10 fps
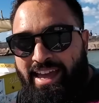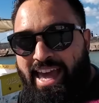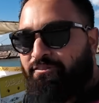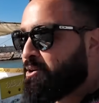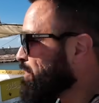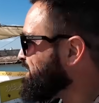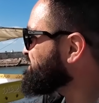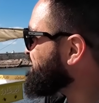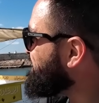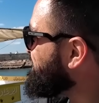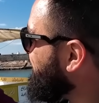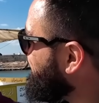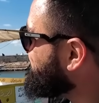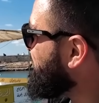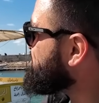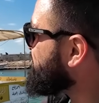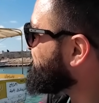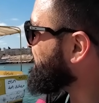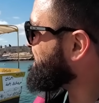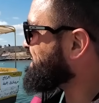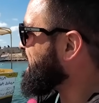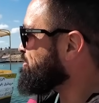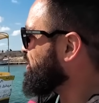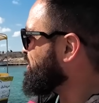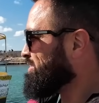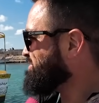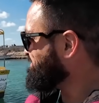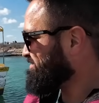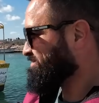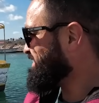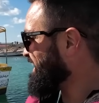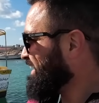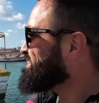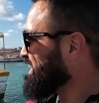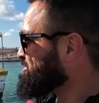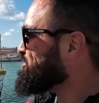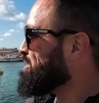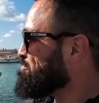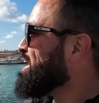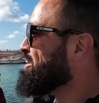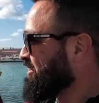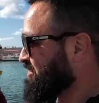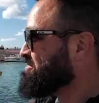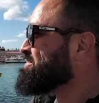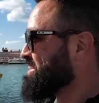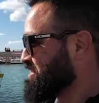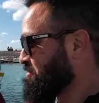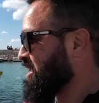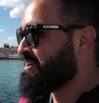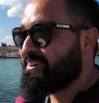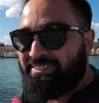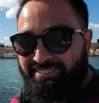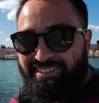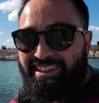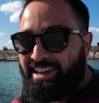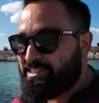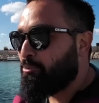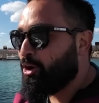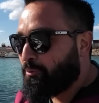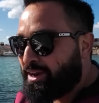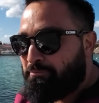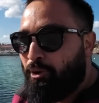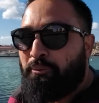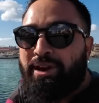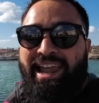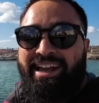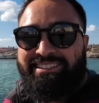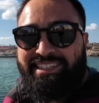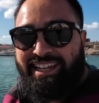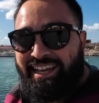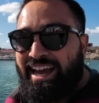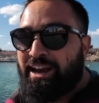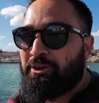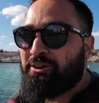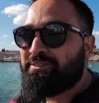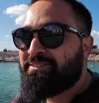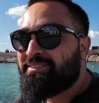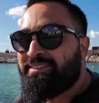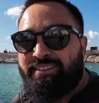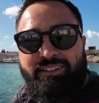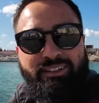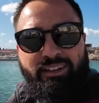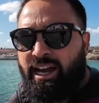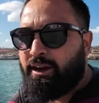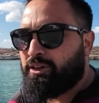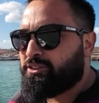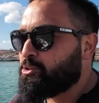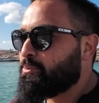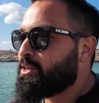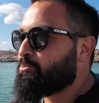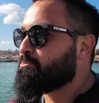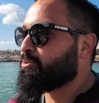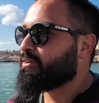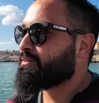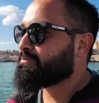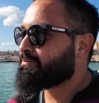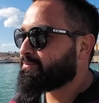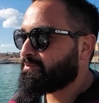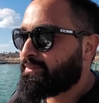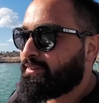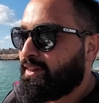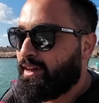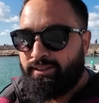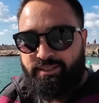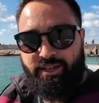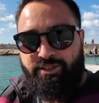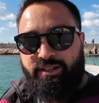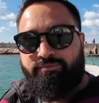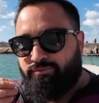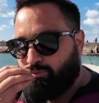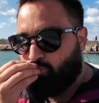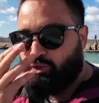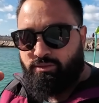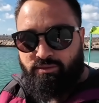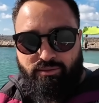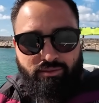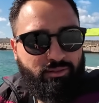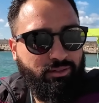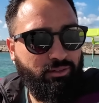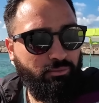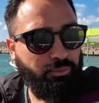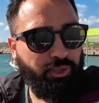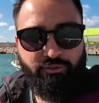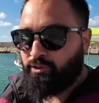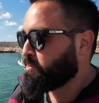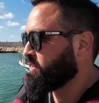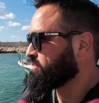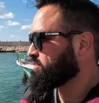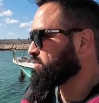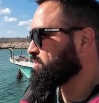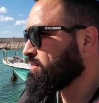Everybody said Alexandria is like Cairo. Alexandria better. It's better. It's more relaxing than Cairo. Cairo, too many people. Alexandria, beautiful place.